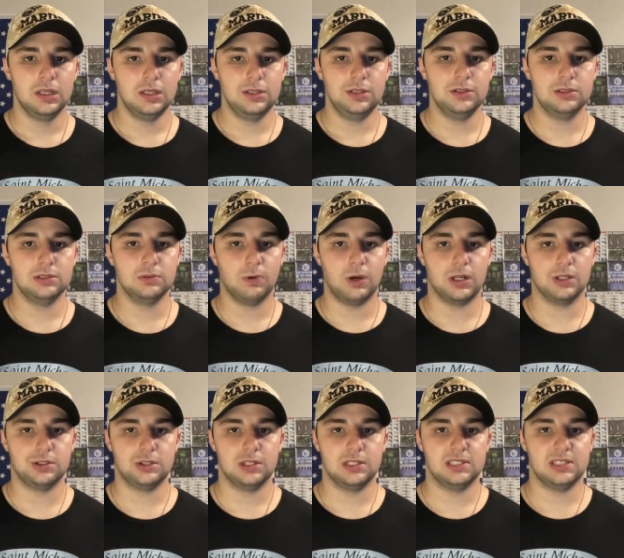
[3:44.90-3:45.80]
used to
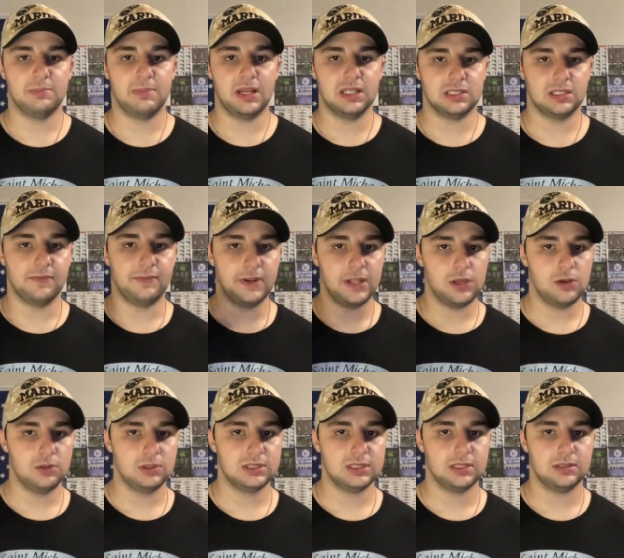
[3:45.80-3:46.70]
watch some SF
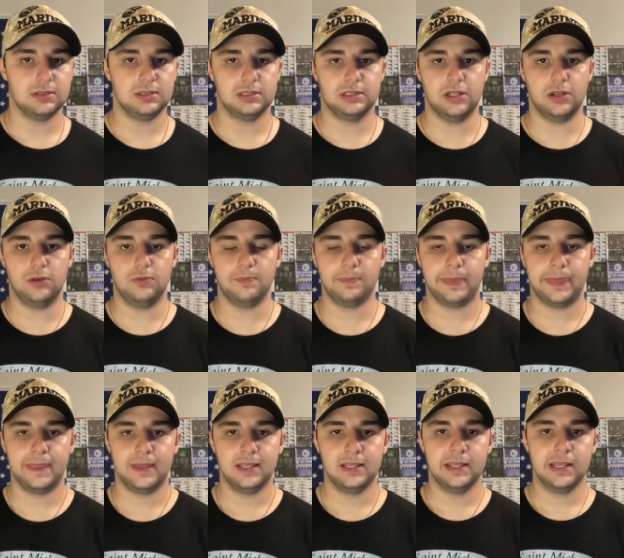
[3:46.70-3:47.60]
videos. So
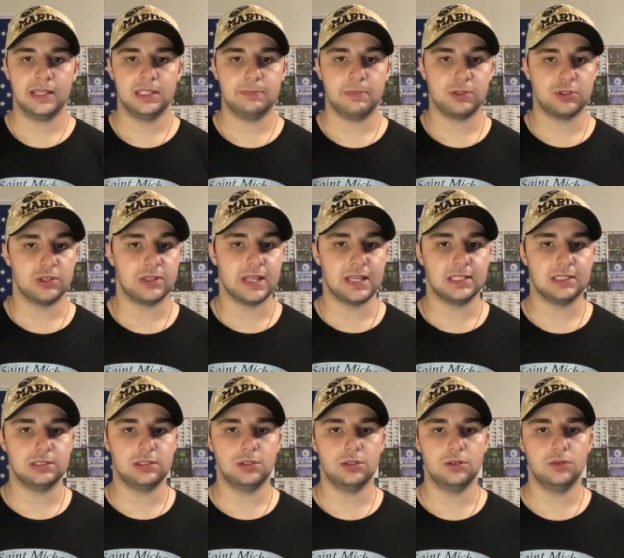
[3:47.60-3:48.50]
special
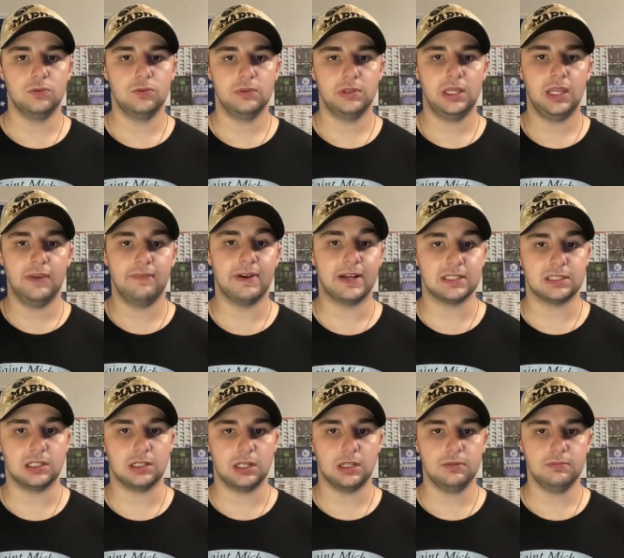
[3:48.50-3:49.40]
thanks to
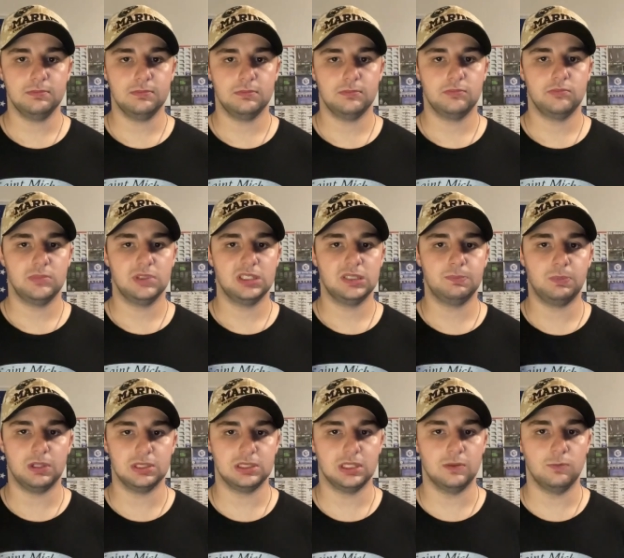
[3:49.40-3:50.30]
evike.com,
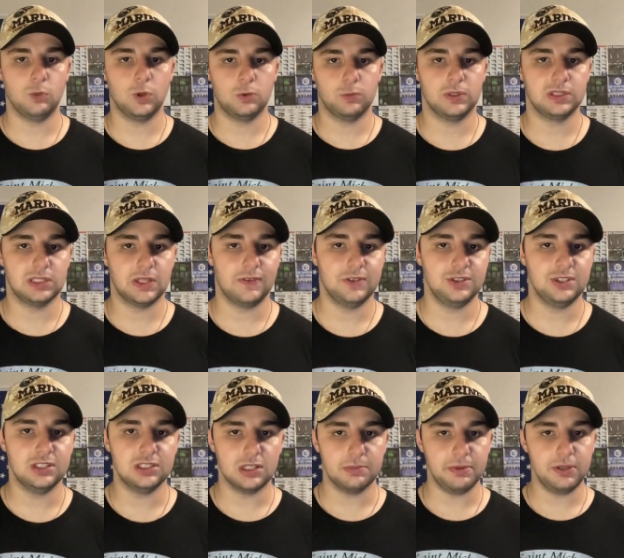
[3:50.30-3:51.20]
Spartan
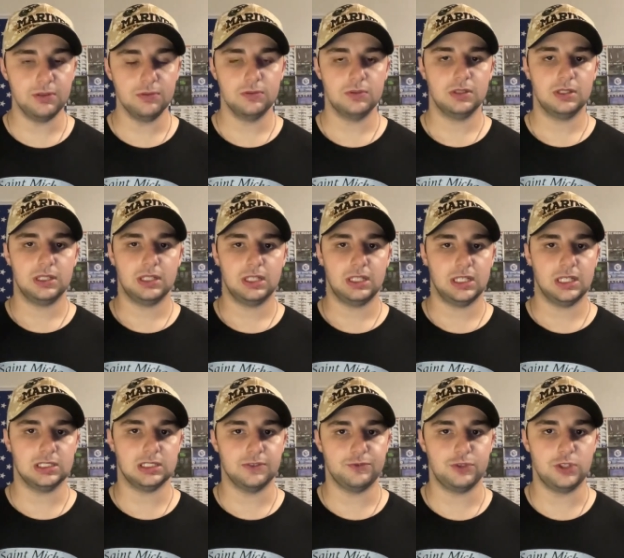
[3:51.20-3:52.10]
117GW,
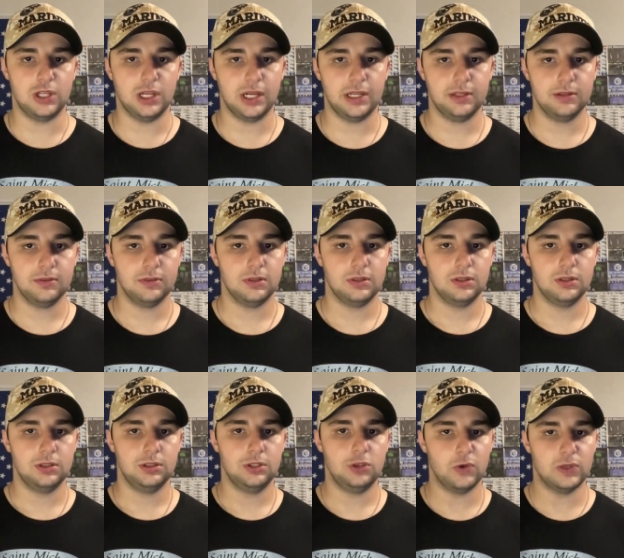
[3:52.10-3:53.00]
SFGI,
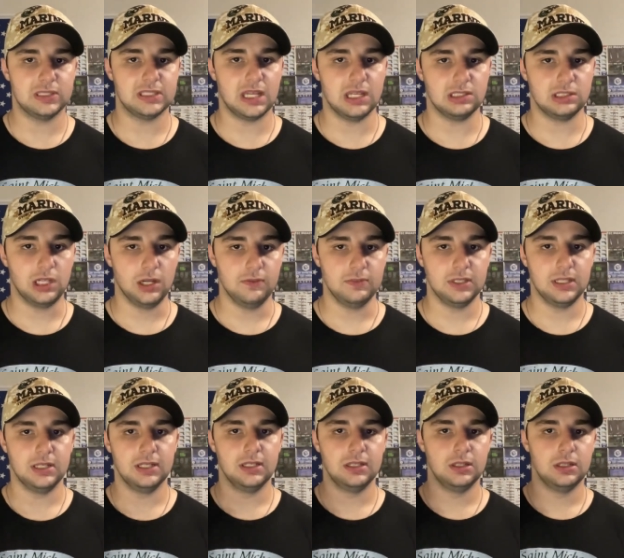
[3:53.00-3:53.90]
US Airsoft,
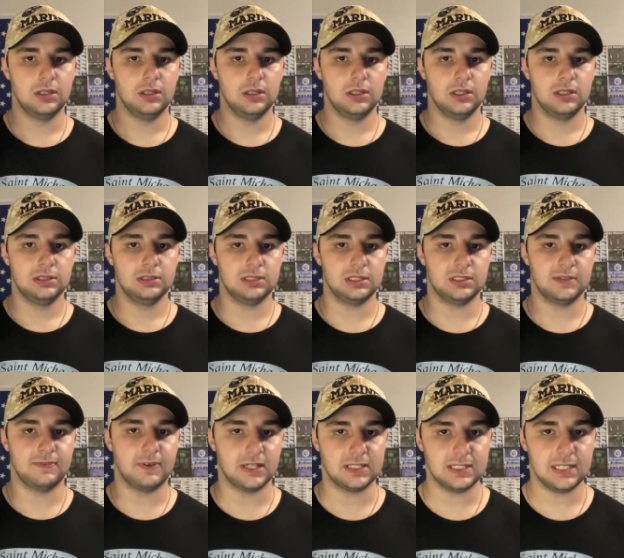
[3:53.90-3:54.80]
Just
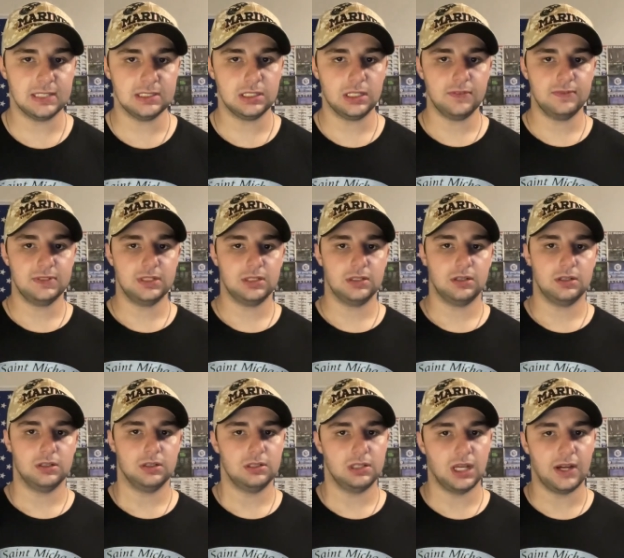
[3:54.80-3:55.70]
Fox Airsoft,
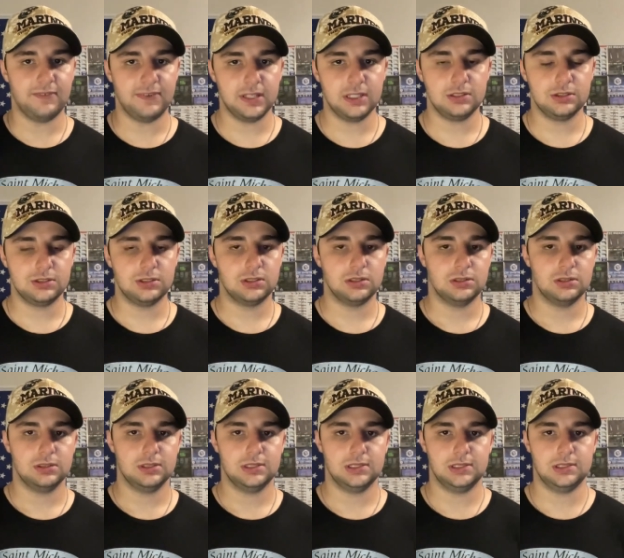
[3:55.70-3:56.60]
Novritsch,
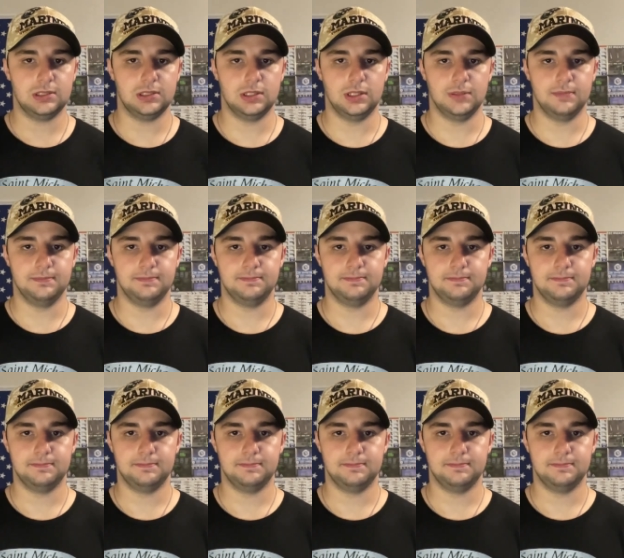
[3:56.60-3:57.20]
um,